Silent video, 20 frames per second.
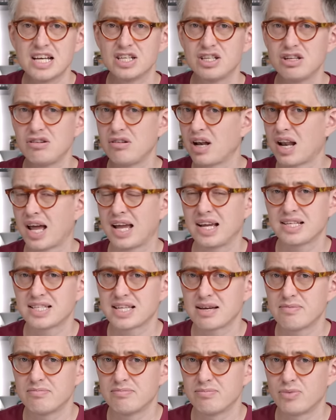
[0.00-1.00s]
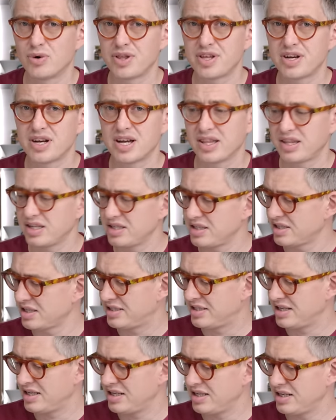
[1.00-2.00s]
Do you like some more than others?
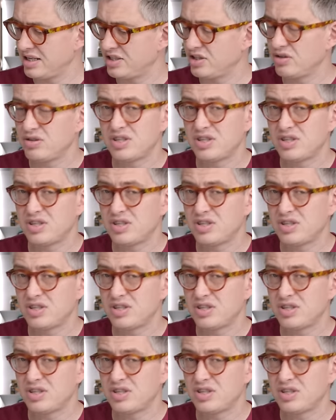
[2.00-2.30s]
Did you